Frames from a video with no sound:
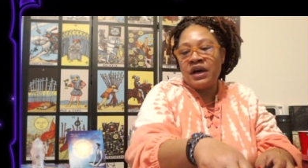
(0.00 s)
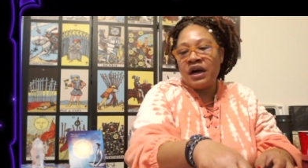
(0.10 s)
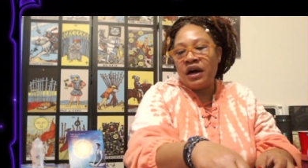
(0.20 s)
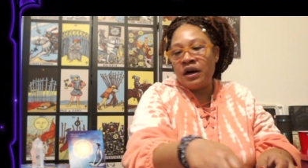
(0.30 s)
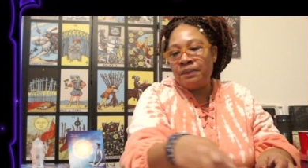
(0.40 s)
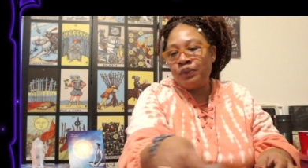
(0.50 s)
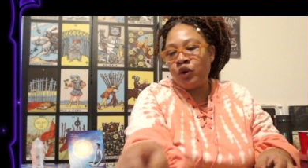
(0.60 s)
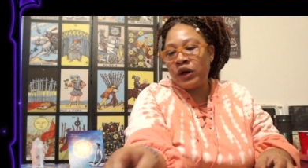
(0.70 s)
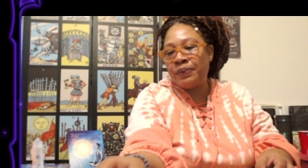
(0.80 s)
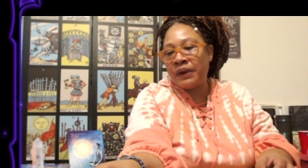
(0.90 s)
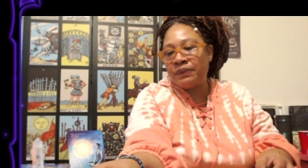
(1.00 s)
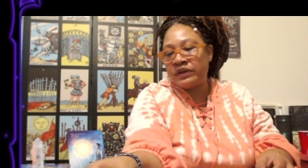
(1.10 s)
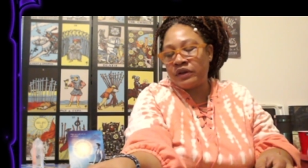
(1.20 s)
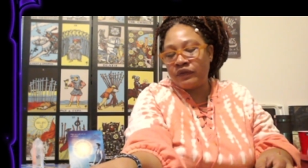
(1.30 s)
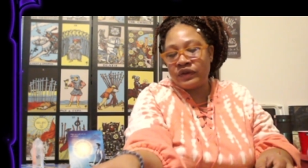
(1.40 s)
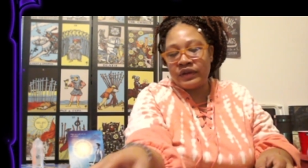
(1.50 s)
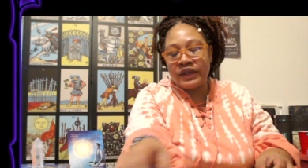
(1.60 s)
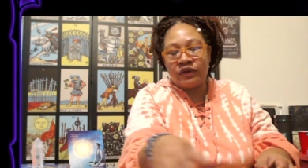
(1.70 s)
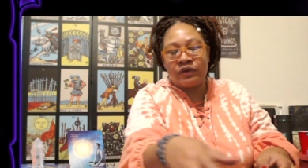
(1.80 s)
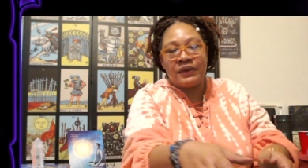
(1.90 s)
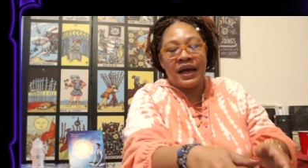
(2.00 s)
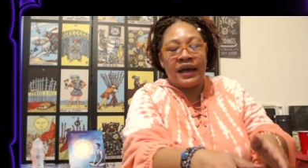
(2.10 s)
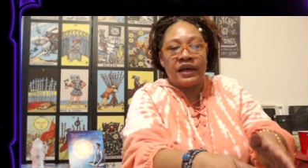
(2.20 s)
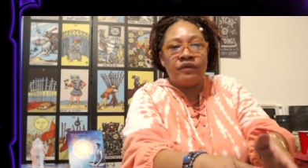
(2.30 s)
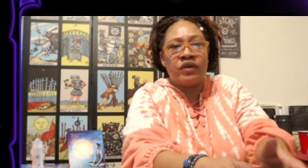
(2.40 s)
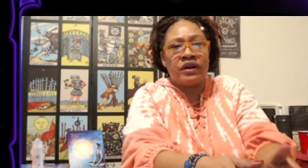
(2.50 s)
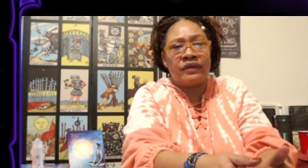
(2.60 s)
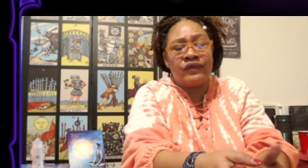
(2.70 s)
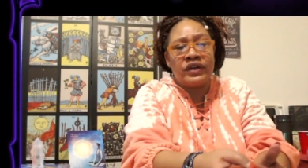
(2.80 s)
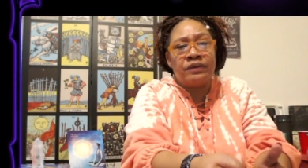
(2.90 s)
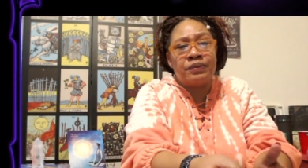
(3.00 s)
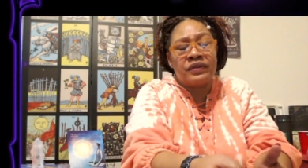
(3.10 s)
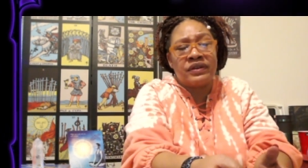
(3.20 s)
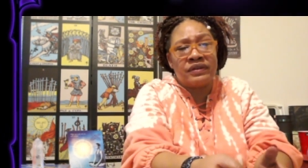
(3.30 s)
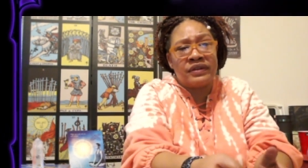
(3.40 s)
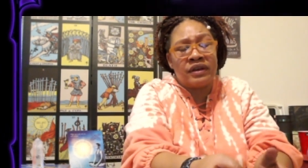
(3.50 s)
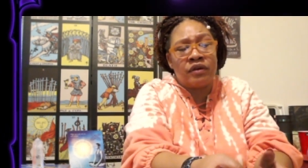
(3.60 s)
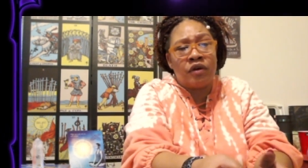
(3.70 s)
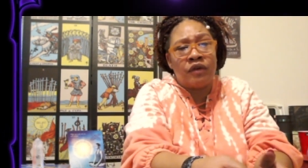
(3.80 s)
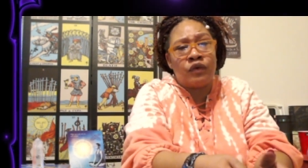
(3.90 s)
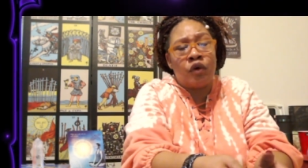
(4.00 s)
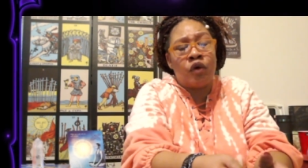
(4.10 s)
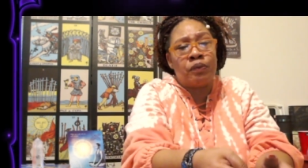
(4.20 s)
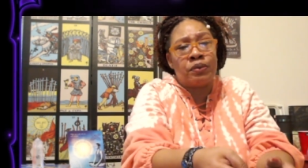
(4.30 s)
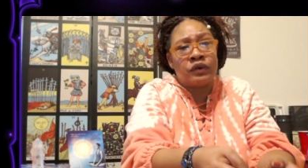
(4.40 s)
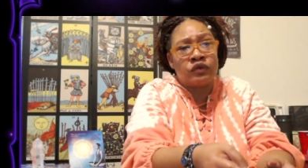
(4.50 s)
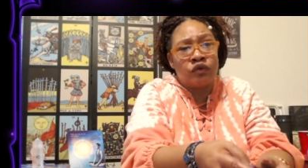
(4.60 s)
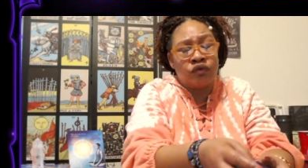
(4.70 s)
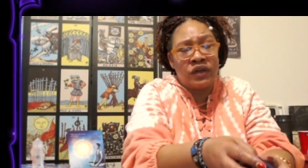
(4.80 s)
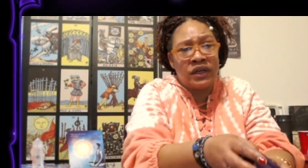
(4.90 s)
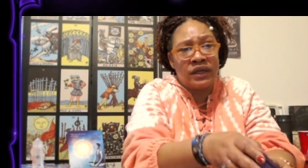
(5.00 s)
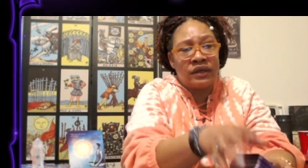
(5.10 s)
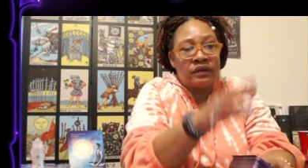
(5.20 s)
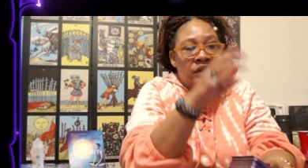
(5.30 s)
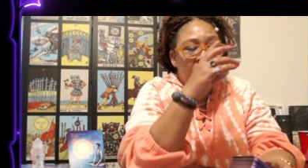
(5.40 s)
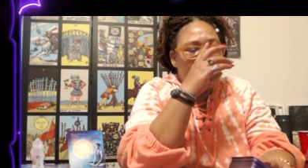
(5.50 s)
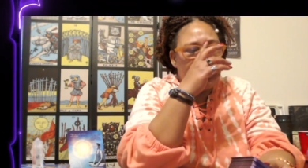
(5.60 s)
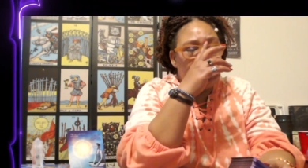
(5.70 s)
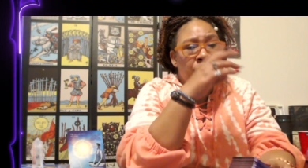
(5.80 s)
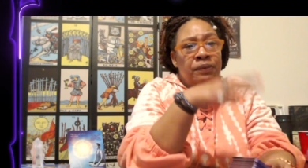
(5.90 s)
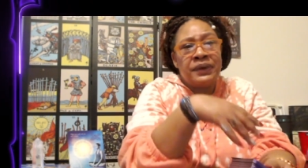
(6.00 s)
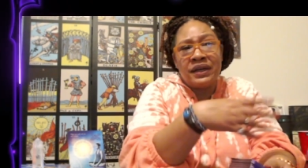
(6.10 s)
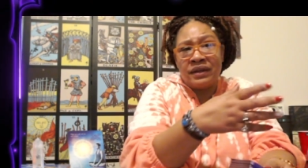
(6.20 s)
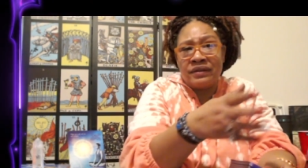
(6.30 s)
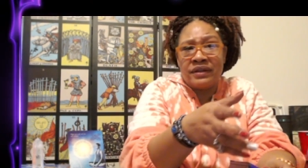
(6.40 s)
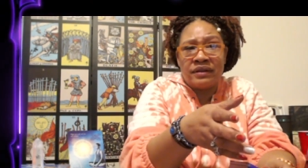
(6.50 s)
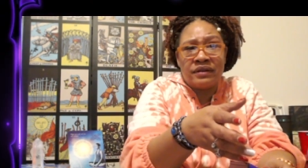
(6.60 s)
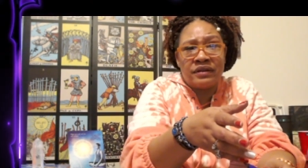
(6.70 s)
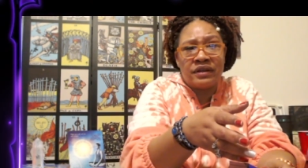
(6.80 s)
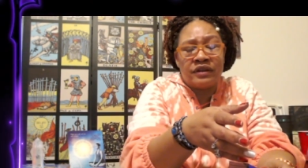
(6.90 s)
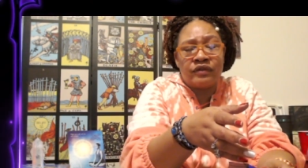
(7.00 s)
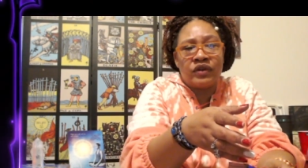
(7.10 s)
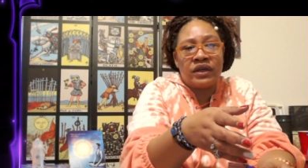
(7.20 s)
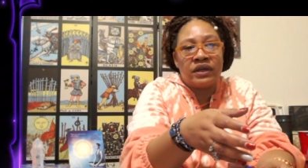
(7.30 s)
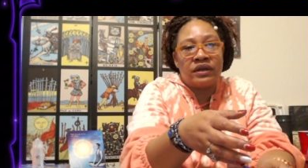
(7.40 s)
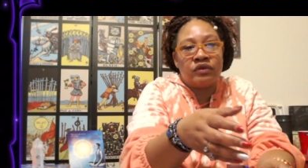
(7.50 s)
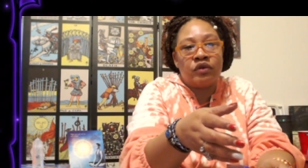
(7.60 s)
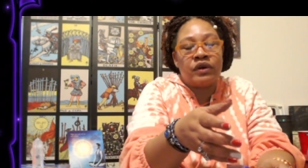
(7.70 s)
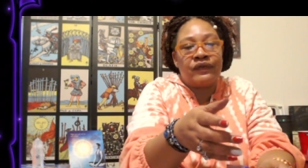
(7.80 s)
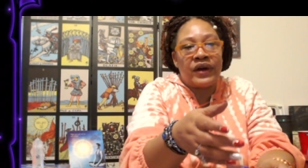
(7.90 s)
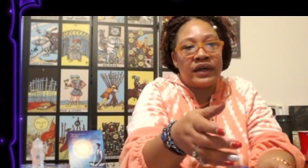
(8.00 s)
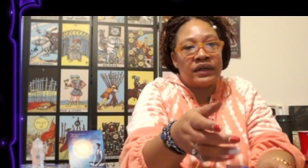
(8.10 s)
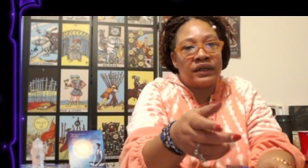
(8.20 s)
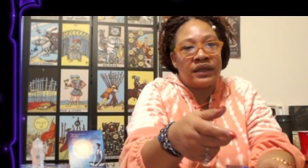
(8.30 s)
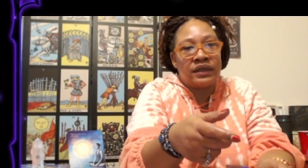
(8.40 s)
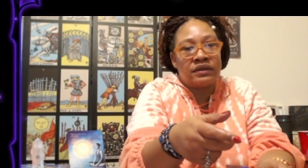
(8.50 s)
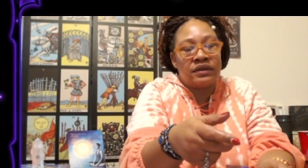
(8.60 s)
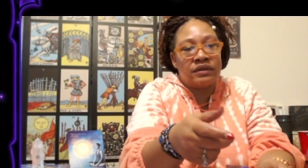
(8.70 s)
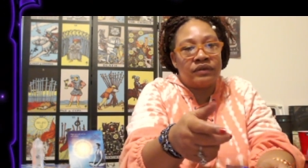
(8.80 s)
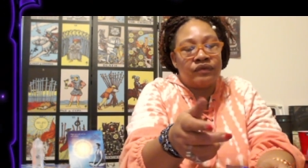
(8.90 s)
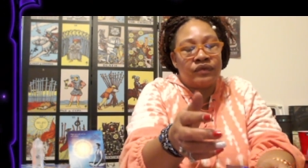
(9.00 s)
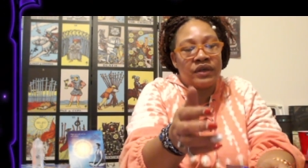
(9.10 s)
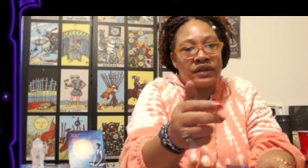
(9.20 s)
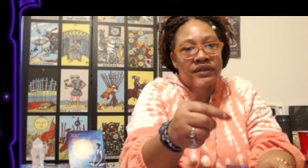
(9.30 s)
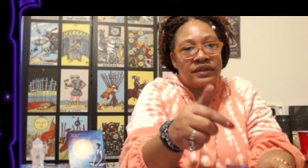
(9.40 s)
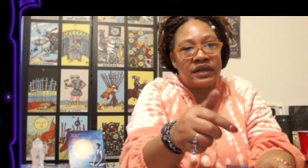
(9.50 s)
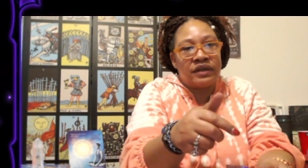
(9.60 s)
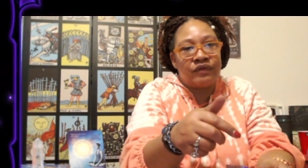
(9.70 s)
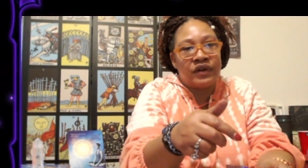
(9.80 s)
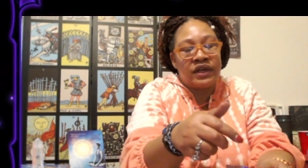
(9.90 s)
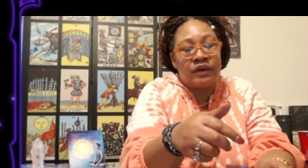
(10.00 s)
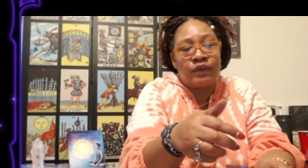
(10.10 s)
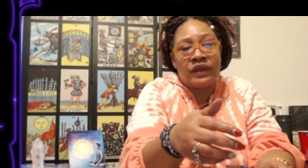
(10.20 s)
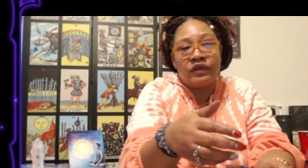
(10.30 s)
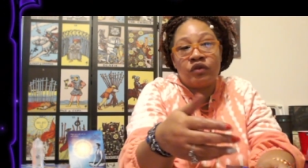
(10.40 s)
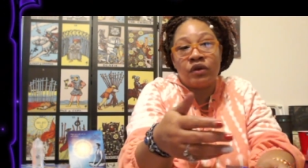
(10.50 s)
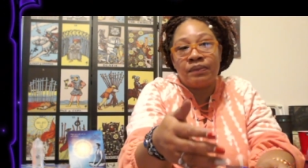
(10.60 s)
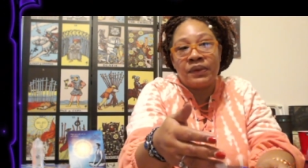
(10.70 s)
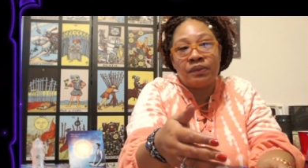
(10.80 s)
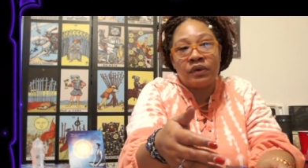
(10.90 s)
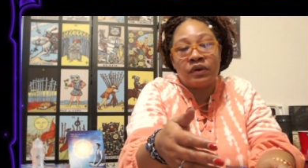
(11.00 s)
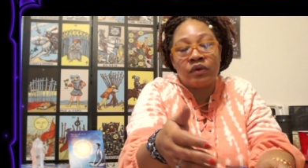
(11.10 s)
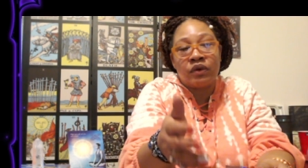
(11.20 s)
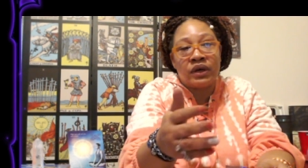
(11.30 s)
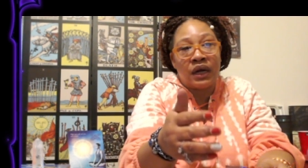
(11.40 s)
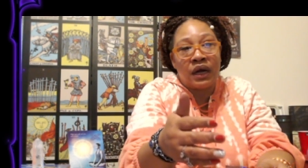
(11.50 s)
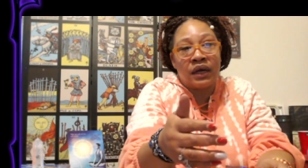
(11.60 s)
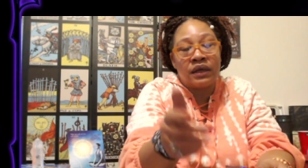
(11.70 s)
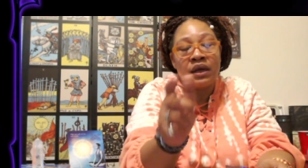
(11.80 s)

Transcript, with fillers: Um, quick public service announcement. I am running a 50% sale off on all personal readings. There will be an extended to this reading. You can find a link to the extended reading, whether you're a member or not,